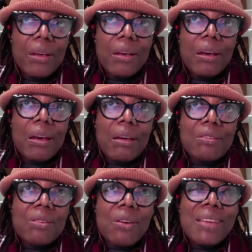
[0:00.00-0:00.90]

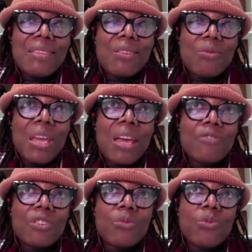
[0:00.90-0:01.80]
And so I think we
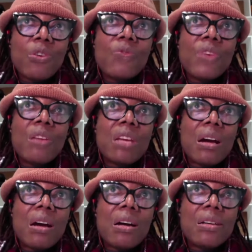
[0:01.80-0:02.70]
have to work very
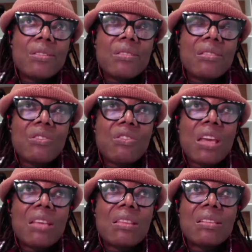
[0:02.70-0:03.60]
hard to
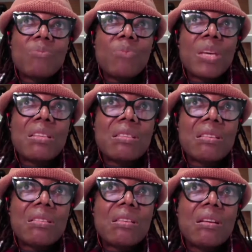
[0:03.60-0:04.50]
create the
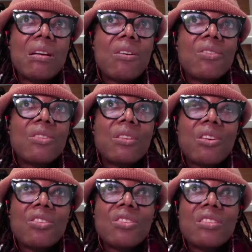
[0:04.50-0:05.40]
spaces on the
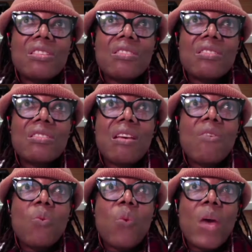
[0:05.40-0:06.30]
continent
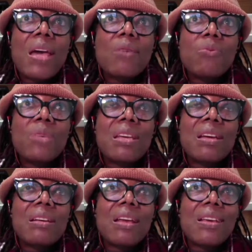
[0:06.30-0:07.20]
where we
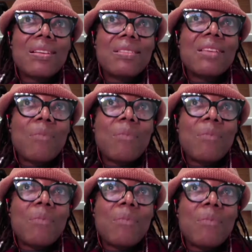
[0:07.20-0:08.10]
can
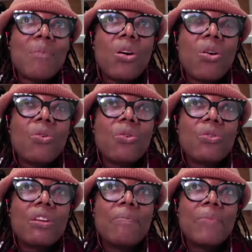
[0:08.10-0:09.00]
examine our
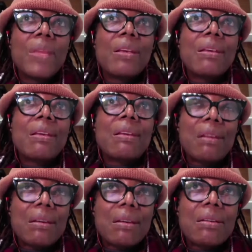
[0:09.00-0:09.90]
own
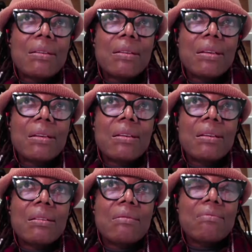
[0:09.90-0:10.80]
inner
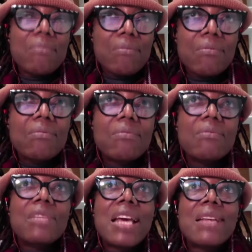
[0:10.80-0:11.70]

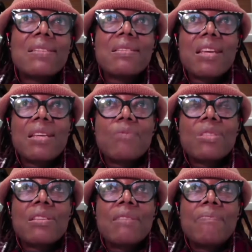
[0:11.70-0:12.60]
landscapes
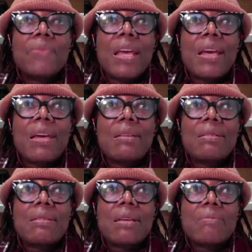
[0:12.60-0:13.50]
and
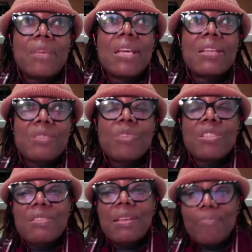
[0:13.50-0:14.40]

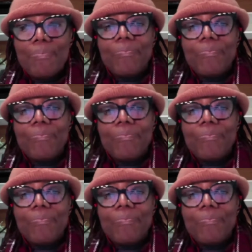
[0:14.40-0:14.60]
express them.